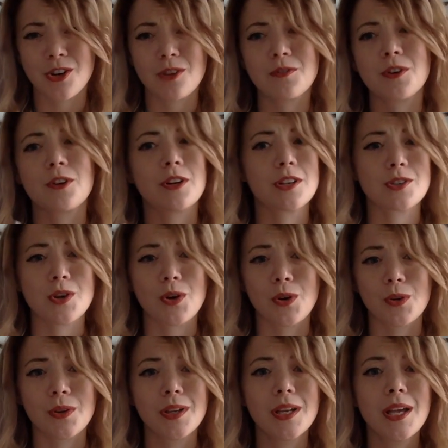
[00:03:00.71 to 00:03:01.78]
if you're an
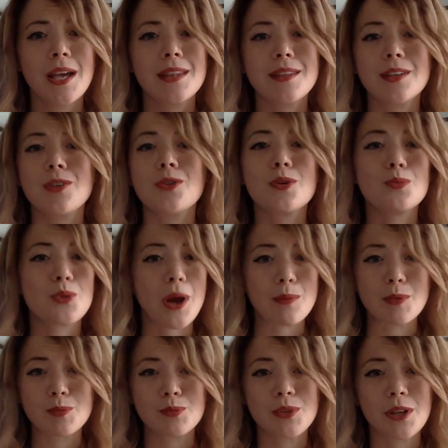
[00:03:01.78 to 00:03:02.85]
adult, I think you can
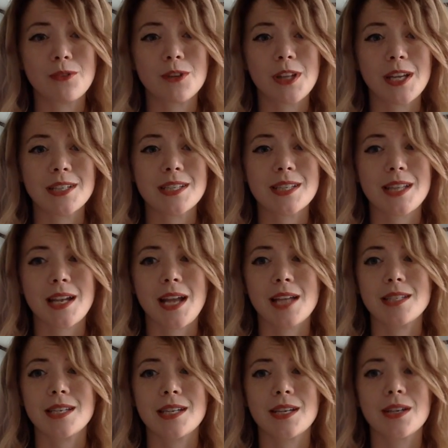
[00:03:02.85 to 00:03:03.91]
probably relate to that
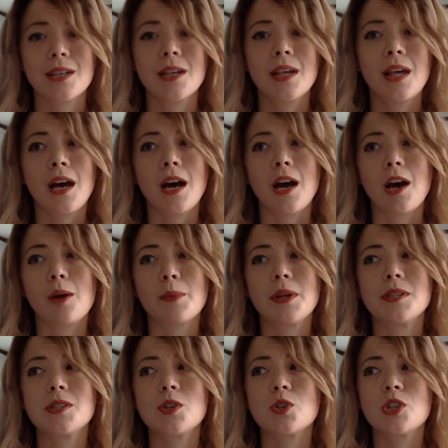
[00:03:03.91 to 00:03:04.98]
idea.
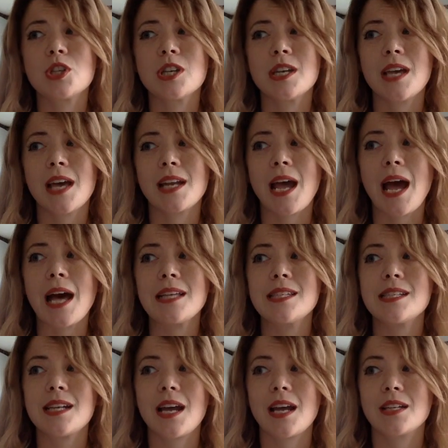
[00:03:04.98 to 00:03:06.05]
And so she had
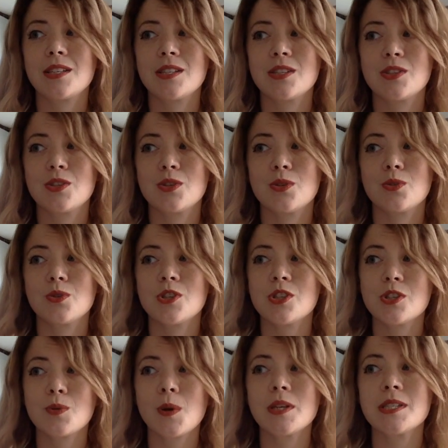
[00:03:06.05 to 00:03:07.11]
asked us to,
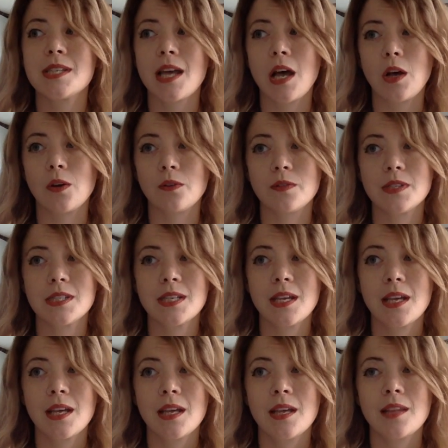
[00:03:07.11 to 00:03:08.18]
just to ourselves,
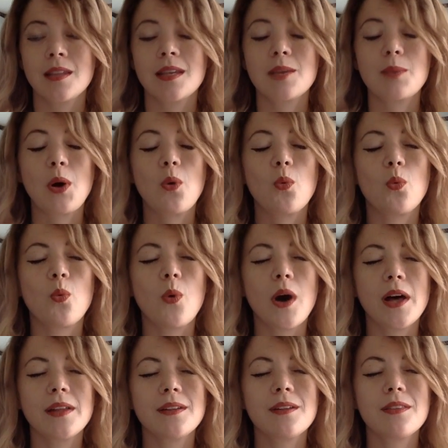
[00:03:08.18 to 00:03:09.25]
think about
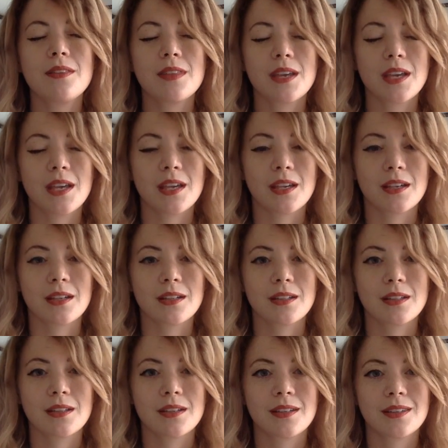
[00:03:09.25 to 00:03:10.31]
one thing
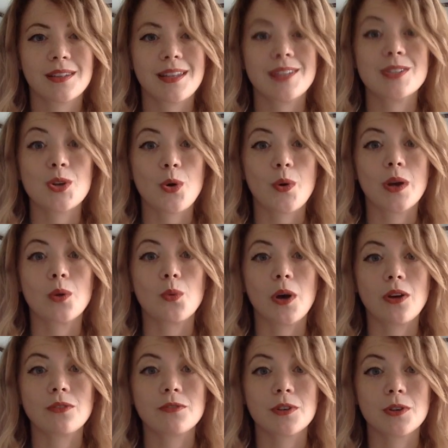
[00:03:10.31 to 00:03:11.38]
that's going
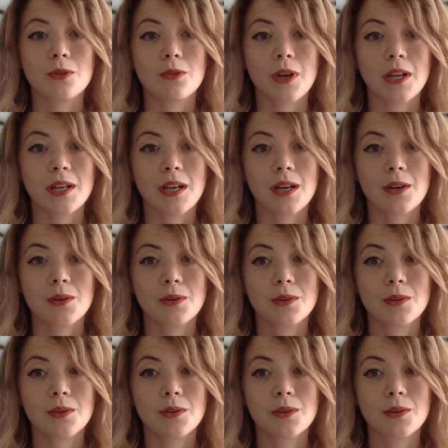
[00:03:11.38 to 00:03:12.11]
well for you right now.